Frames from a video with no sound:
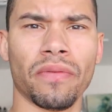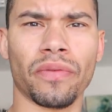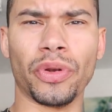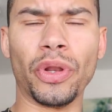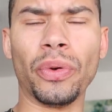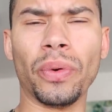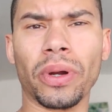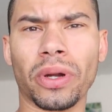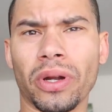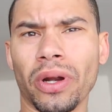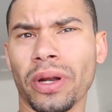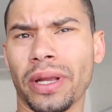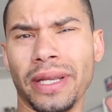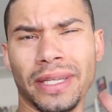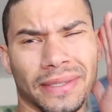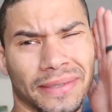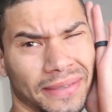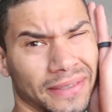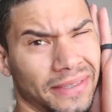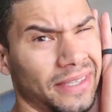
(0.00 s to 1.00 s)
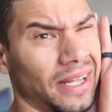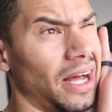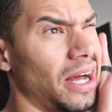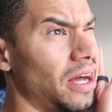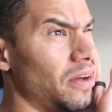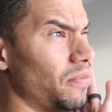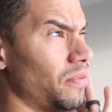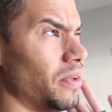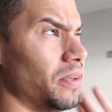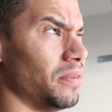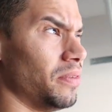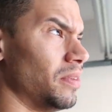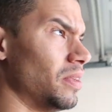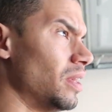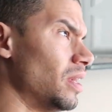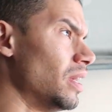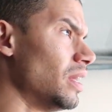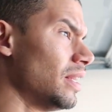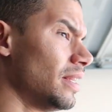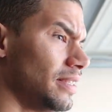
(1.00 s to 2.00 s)
for doing Kirkeys and stuff and
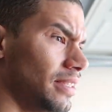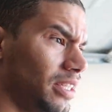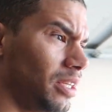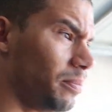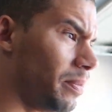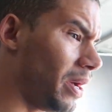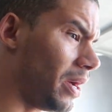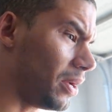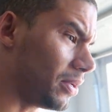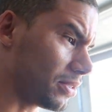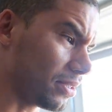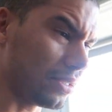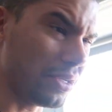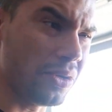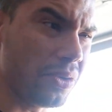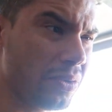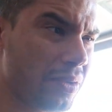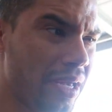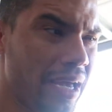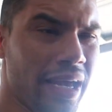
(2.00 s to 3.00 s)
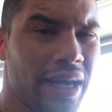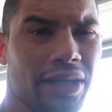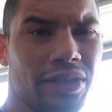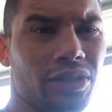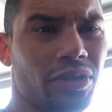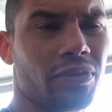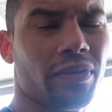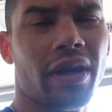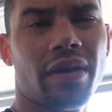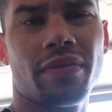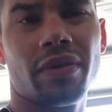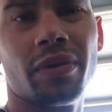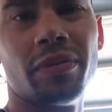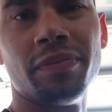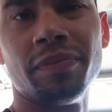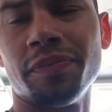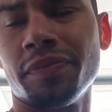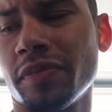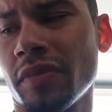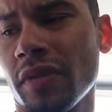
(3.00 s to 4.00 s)
seatbelts, no cage or whatever.